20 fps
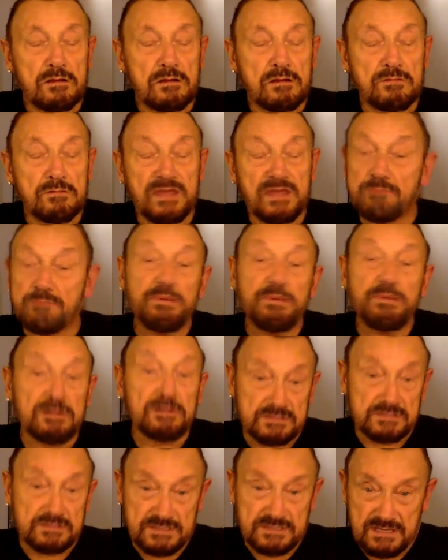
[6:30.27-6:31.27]
they
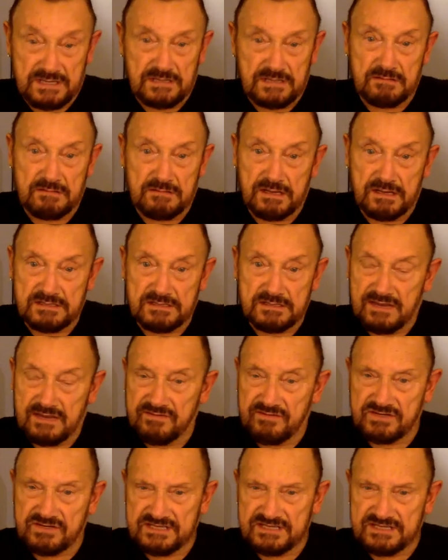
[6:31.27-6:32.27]
built in the
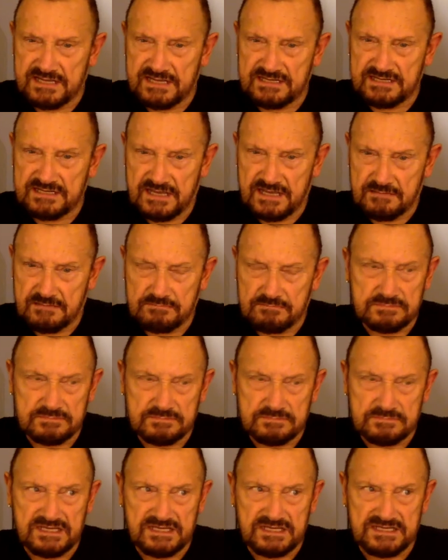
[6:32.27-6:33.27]
television centre,
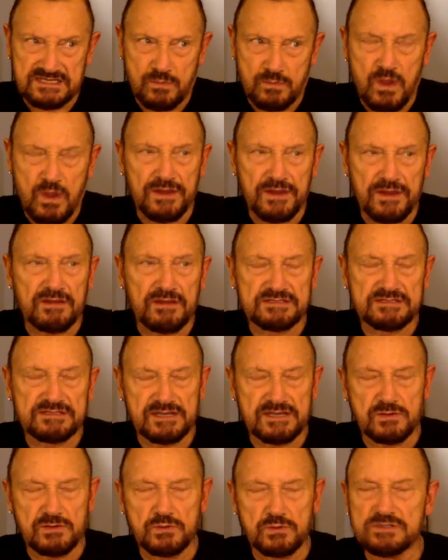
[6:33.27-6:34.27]
TC1 as they
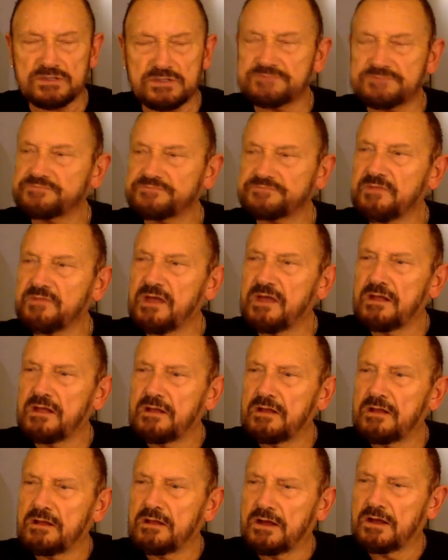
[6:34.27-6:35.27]
called it,
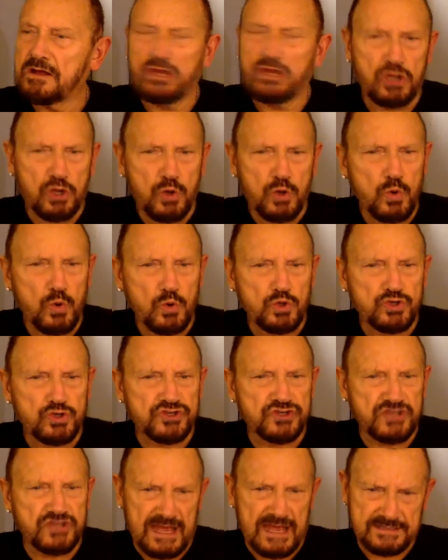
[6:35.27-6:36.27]
a
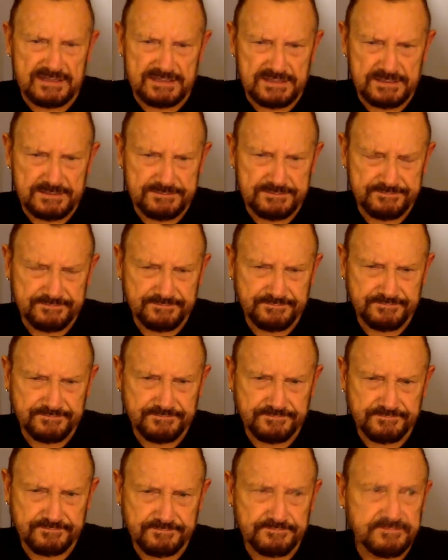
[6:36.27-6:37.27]
huge set.
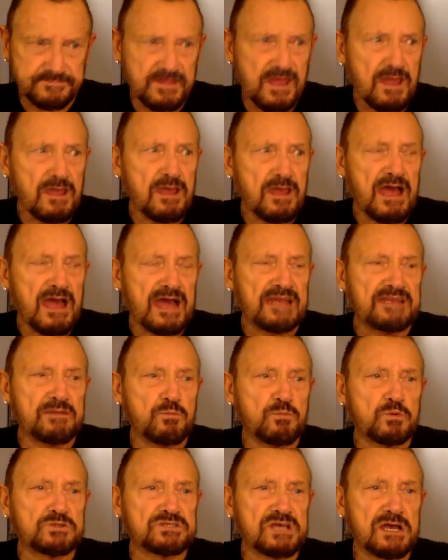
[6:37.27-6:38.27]
And it
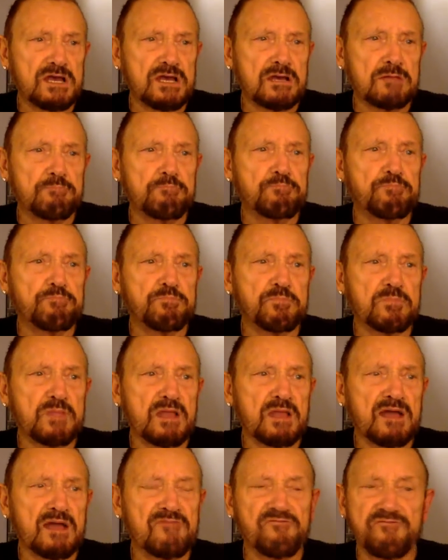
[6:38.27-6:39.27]
was a
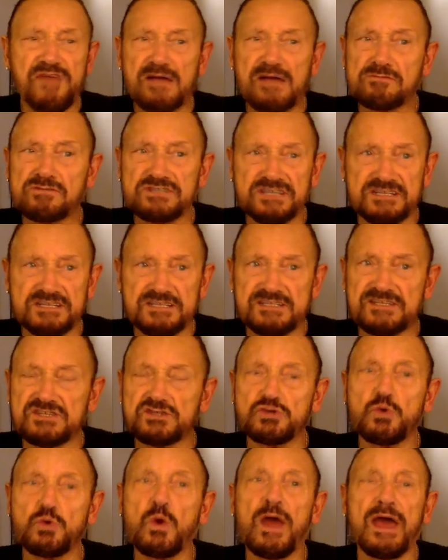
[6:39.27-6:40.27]
fountain
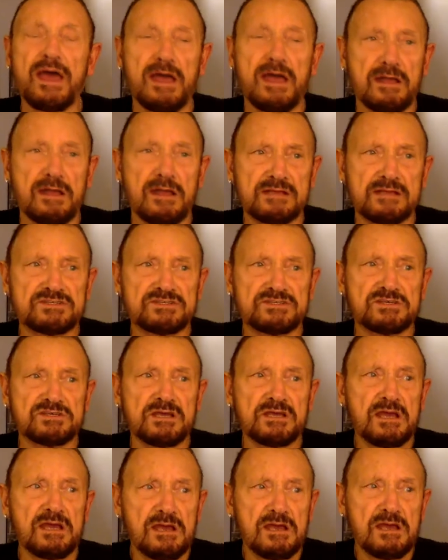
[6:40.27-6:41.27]
square,
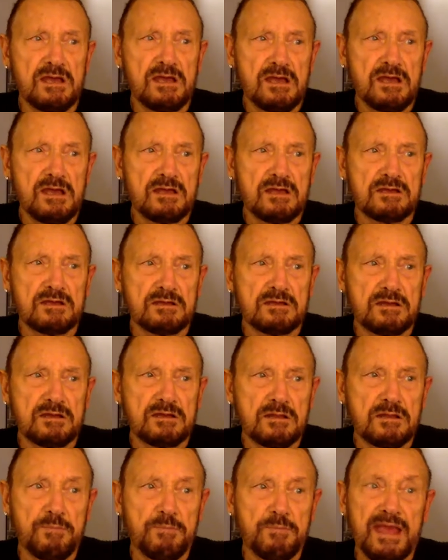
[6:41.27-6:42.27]

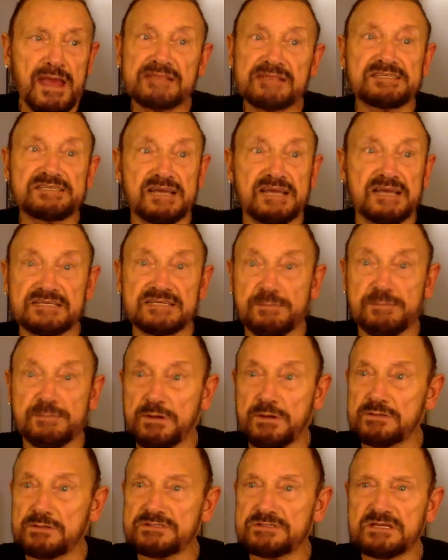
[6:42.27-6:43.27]
a piazza, I
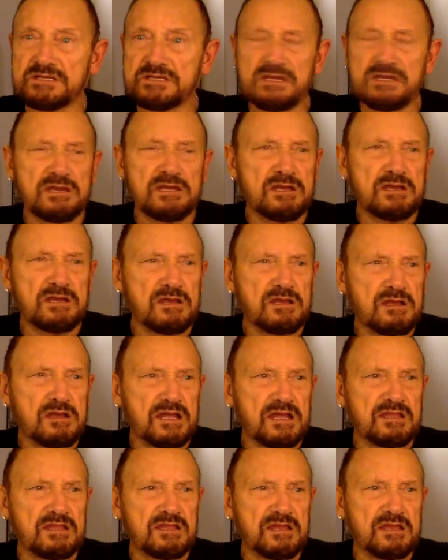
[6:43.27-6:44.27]
suppose,
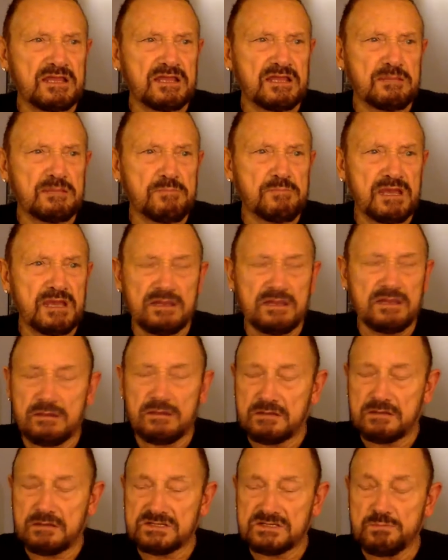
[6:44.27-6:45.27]
in
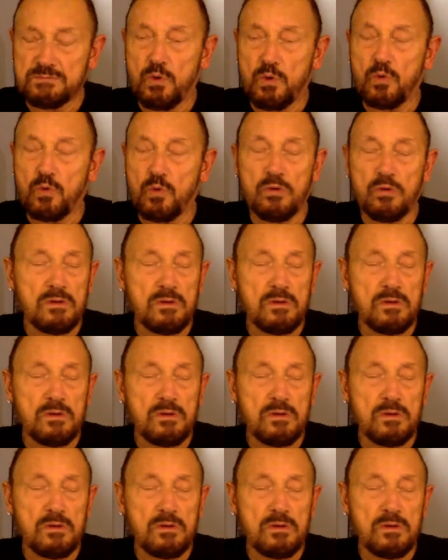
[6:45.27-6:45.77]
a small